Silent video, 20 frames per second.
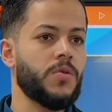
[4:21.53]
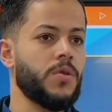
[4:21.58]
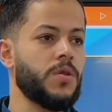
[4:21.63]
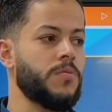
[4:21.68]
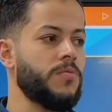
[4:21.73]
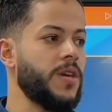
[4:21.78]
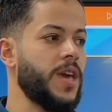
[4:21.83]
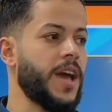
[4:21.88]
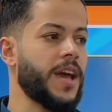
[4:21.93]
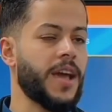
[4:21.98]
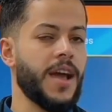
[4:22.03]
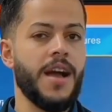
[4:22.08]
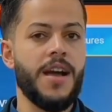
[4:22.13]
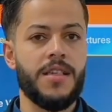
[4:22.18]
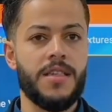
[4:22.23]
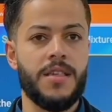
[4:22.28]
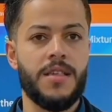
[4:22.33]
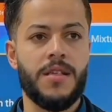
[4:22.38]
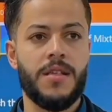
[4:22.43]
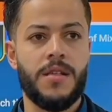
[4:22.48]
could be a
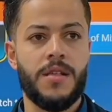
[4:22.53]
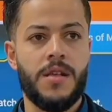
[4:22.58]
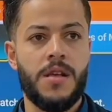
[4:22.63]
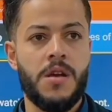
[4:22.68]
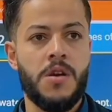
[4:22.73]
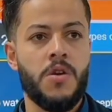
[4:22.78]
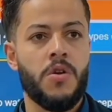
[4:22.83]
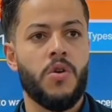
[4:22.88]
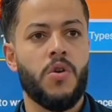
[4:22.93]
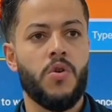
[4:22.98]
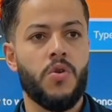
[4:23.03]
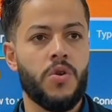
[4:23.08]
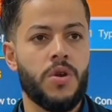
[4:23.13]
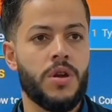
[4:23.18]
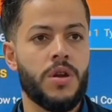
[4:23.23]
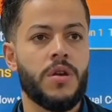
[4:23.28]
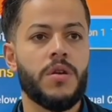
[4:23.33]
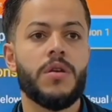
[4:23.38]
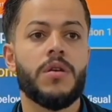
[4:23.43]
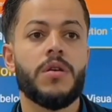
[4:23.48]
gas or
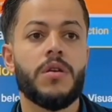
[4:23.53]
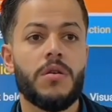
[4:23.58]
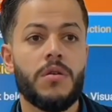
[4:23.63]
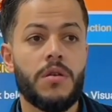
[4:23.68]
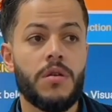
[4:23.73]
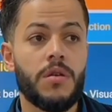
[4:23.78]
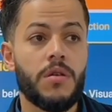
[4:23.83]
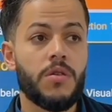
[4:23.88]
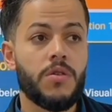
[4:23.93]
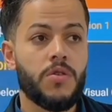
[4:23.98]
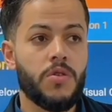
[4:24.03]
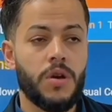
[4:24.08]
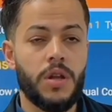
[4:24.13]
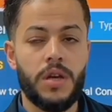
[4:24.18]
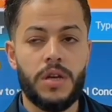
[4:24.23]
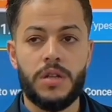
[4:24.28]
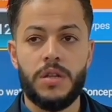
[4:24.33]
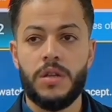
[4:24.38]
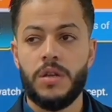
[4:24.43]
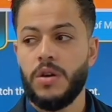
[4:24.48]

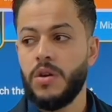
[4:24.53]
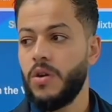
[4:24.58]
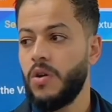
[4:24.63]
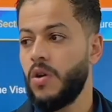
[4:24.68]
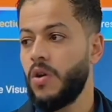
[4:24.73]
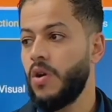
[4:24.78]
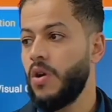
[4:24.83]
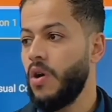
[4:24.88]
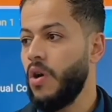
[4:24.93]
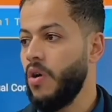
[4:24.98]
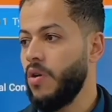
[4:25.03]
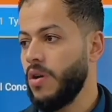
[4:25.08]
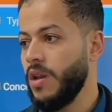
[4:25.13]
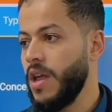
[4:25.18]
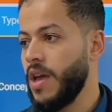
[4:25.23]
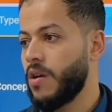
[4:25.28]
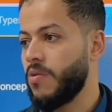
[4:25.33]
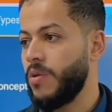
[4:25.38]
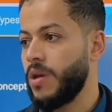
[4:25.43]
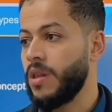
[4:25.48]
solid or
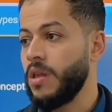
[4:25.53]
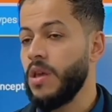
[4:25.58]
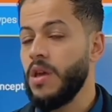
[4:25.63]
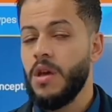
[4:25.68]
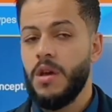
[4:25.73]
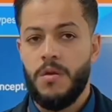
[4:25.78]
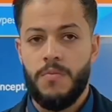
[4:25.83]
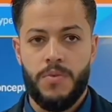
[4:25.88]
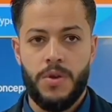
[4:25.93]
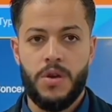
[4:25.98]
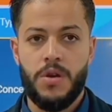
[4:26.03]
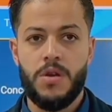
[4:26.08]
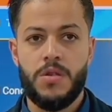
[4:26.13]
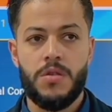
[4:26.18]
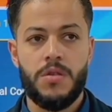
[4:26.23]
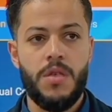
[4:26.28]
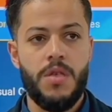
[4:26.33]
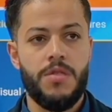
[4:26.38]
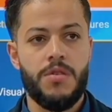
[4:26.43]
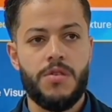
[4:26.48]
liquid.
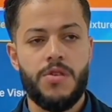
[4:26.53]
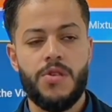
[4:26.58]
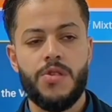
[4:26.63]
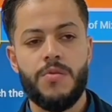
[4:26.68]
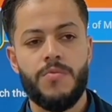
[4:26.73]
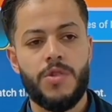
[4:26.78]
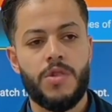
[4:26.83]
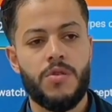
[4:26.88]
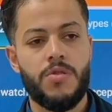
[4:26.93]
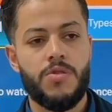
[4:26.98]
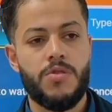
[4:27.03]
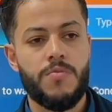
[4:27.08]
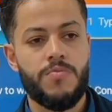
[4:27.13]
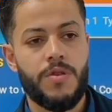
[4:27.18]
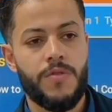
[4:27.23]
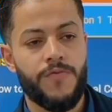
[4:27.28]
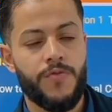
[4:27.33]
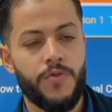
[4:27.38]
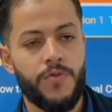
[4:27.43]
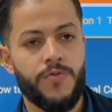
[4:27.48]
Because this is a
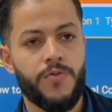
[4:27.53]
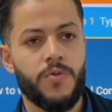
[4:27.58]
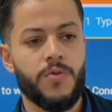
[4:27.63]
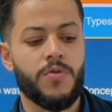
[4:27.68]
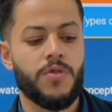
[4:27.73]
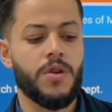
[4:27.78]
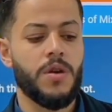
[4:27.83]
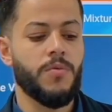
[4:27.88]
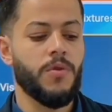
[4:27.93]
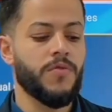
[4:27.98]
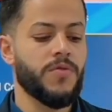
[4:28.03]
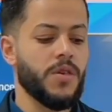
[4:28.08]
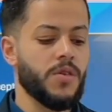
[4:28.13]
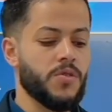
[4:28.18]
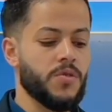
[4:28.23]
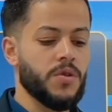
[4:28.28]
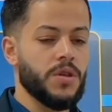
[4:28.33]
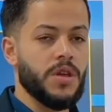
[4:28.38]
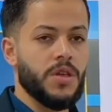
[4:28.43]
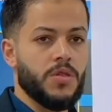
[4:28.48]
misconception for some of the
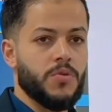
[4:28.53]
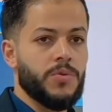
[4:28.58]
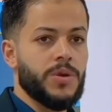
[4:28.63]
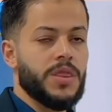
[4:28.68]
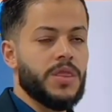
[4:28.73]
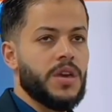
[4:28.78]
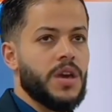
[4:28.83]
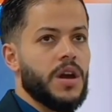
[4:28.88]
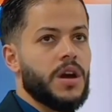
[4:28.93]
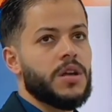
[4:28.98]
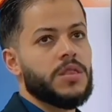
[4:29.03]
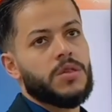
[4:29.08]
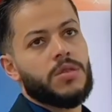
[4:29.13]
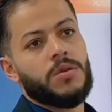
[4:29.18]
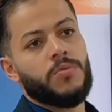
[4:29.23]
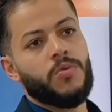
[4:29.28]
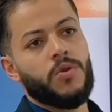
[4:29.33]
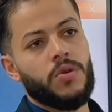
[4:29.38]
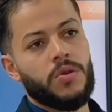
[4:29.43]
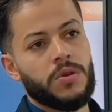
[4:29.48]
students. When they heard the
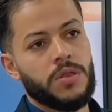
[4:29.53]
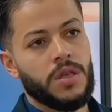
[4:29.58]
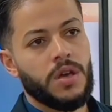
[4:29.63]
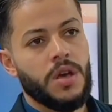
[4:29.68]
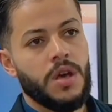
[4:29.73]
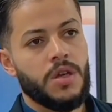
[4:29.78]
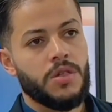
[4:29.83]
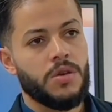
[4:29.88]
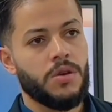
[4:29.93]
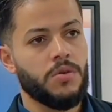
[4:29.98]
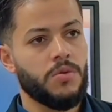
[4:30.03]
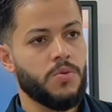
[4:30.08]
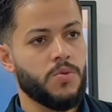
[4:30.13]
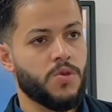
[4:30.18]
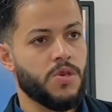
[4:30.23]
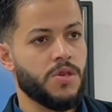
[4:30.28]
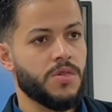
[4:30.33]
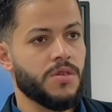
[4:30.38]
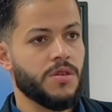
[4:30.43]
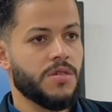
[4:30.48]
word
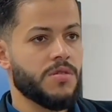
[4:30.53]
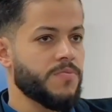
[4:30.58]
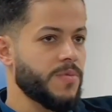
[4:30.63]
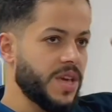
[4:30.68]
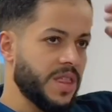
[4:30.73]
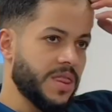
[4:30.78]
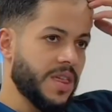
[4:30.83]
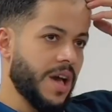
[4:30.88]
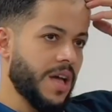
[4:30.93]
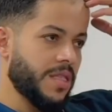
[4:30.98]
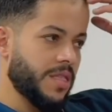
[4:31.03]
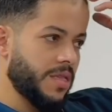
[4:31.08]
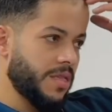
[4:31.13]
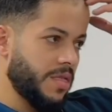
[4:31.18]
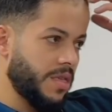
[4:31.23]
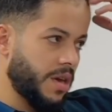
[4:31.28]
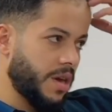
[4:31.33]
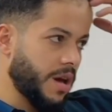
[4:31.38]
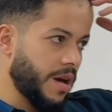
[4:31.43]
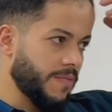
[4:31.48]
solutions, it means that
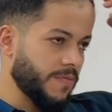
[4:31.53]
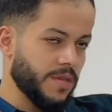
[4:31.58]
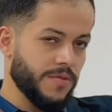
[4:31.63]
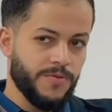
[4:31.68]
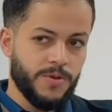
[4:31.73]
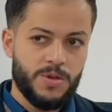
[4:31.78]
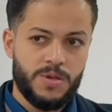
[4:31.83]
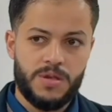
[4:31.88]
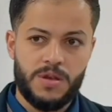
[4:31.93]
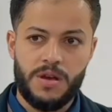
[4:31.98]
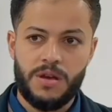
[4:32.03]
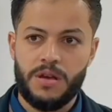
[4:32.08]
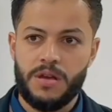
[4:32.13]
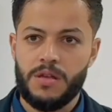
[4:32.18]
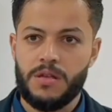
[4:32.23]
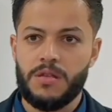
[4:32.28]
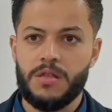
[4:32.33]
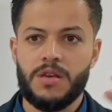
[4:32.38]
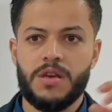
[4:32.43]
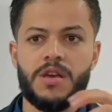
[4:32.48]
the first one
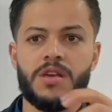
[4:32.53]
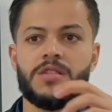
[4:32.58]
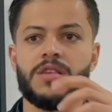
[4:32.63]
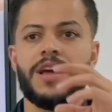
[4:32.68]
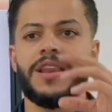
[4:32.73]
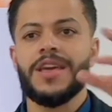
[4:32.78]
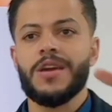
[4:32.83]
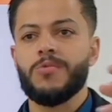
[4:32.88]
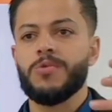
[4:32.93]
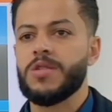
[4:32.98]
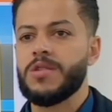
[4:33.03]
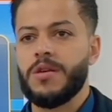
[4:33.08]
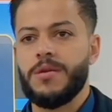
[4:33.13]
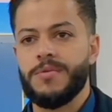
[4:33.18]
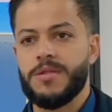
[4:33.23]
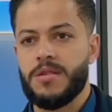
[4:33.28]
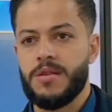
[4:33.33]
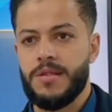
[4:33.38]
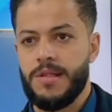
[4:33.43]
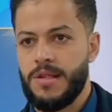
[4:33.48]
is a liquid
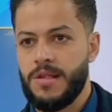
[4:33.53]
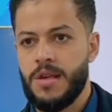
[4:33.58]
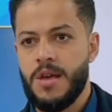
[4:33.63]
substance.